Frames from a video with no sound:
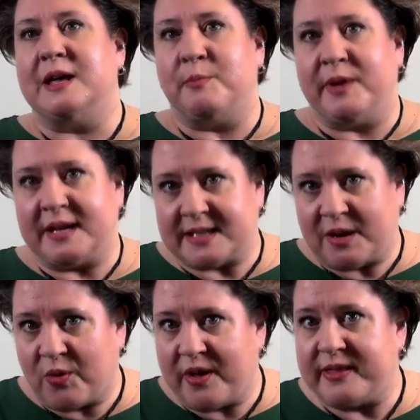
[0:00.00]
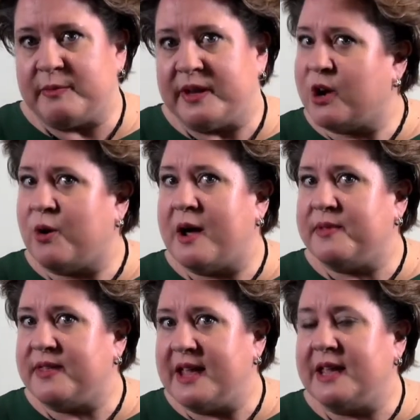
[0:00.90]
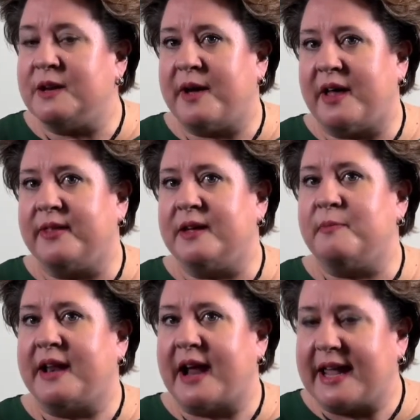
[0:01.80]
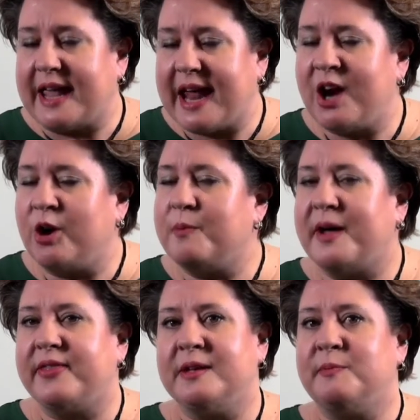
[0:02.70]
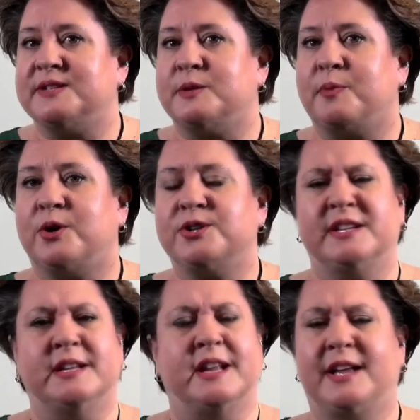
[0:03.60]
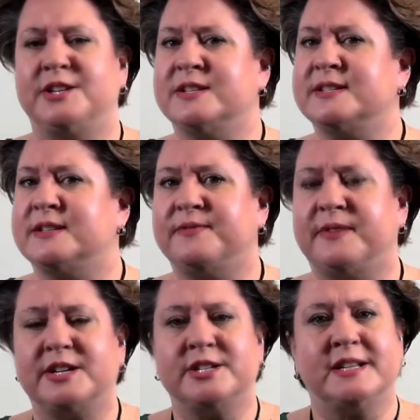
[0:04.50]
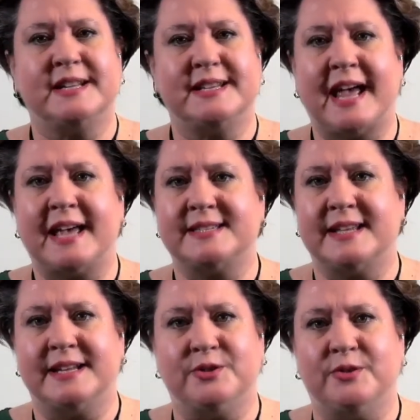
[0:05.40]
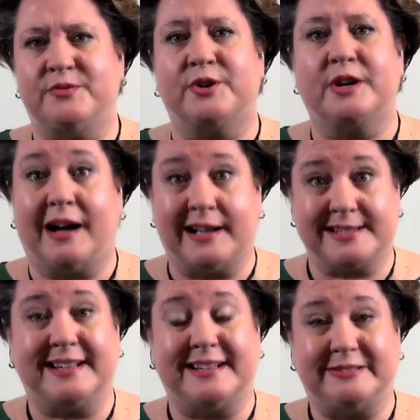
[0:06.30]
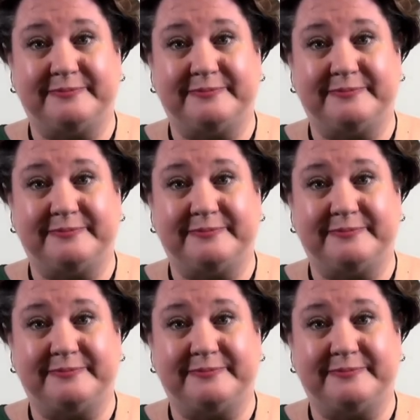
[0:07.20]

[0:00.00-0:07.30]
because I want them to know I'm thinking about them, that I care about them as a person, not just the function and tasks they do for CASA.